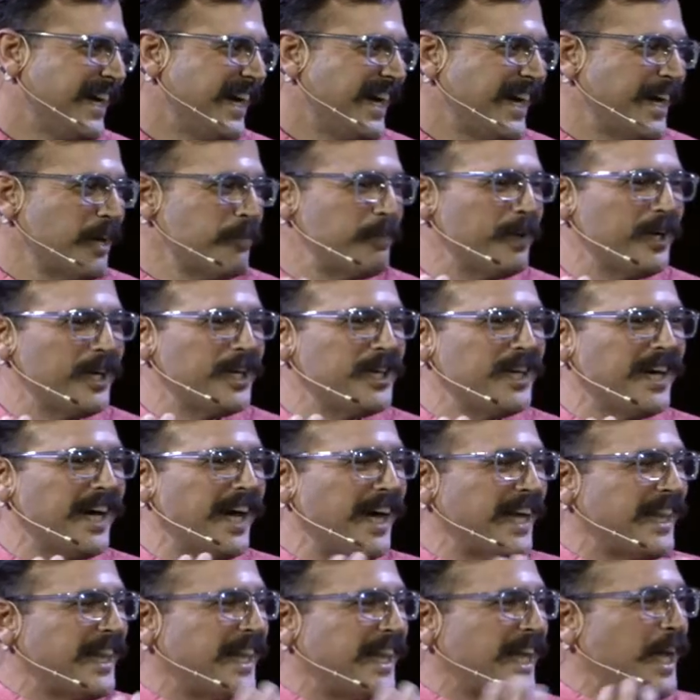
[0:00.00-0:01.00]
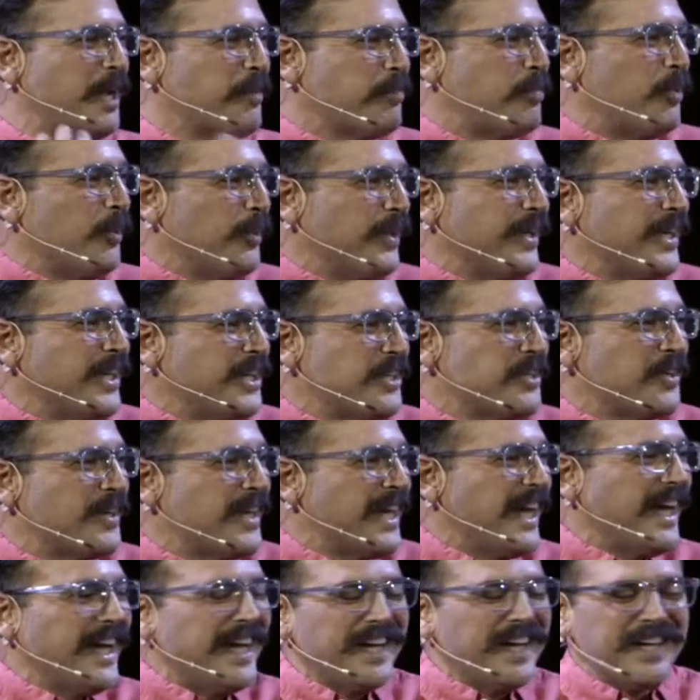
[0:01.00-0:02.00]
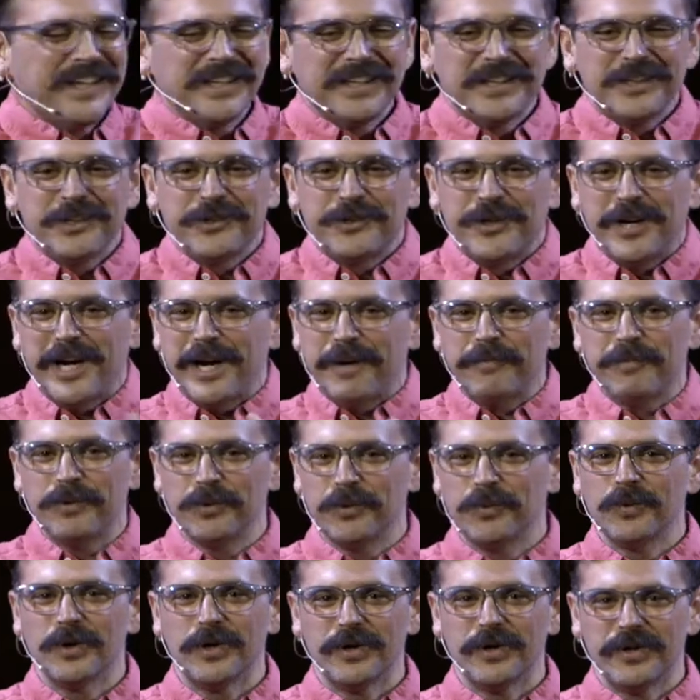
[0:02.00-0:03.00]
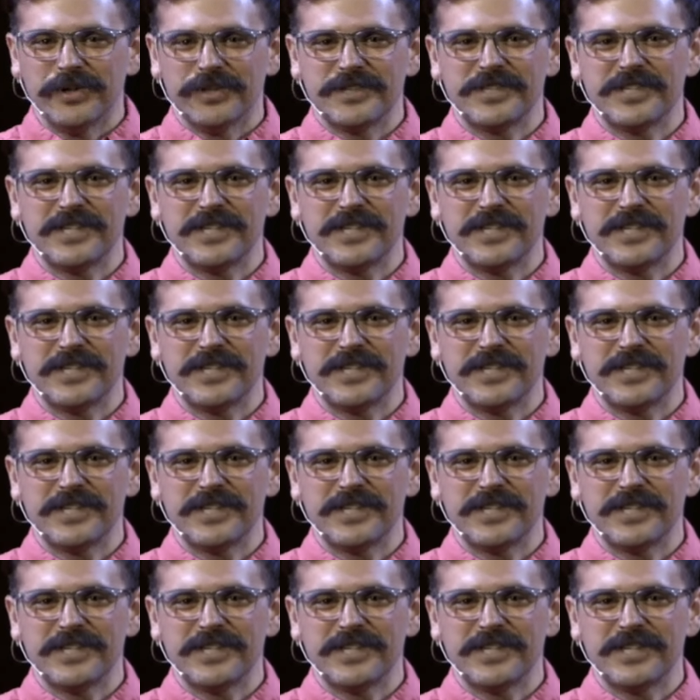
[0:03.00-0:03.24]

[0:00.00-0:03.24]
But at that point, you can't grab the words.